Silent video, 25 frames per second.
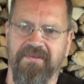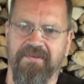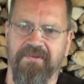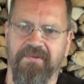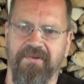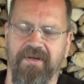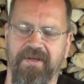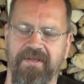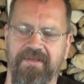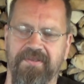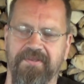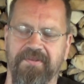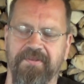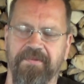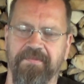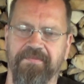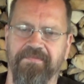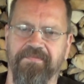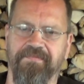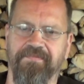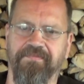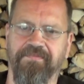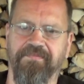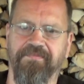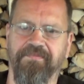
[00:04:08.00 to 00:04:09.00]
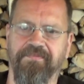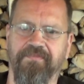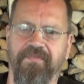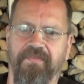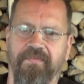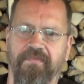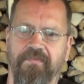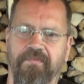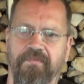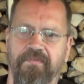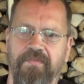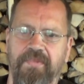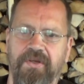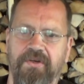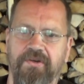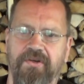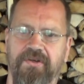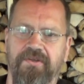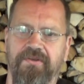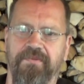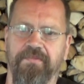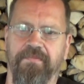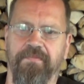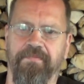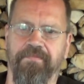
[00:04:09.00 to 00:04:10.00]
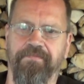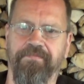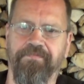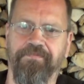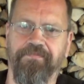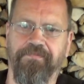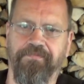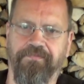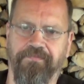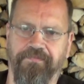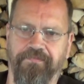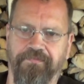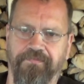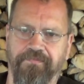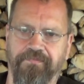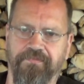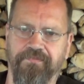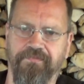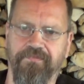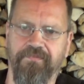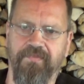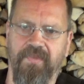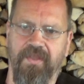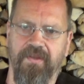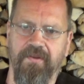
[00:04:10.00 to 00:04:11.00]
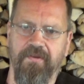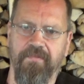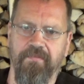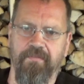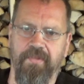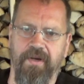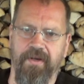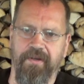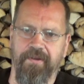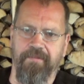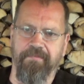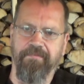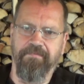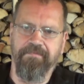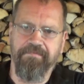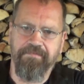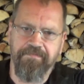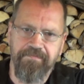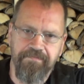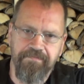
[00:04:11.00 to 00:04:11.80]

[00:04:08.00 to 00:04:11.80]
All right. Be good. Bye.